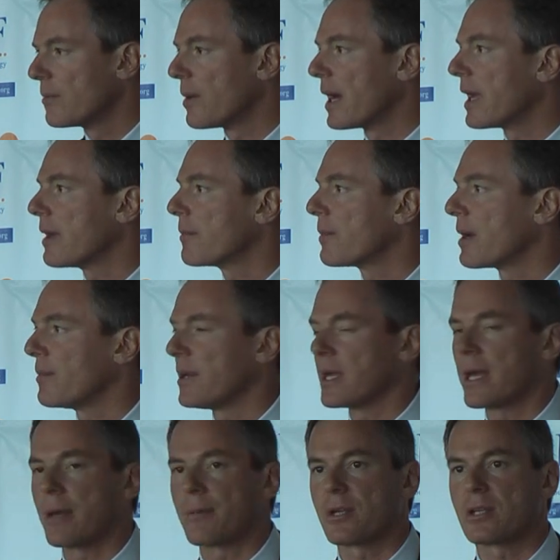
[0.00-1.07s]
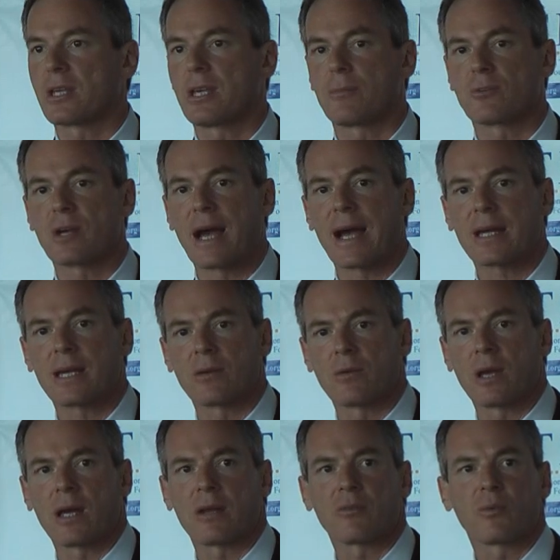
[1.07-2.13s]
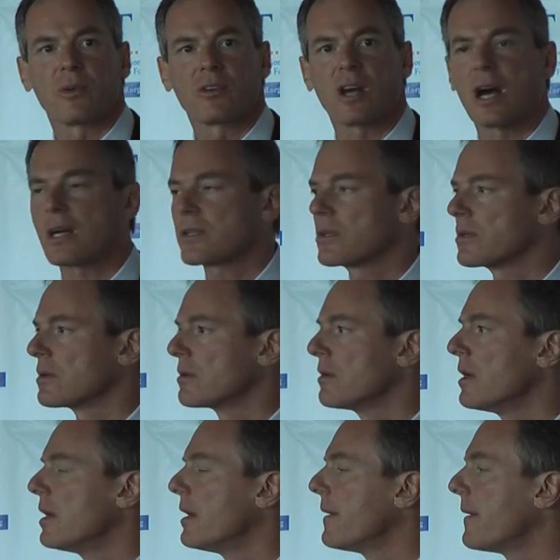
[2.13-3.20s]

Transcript: by being able to keep track. And as we talk to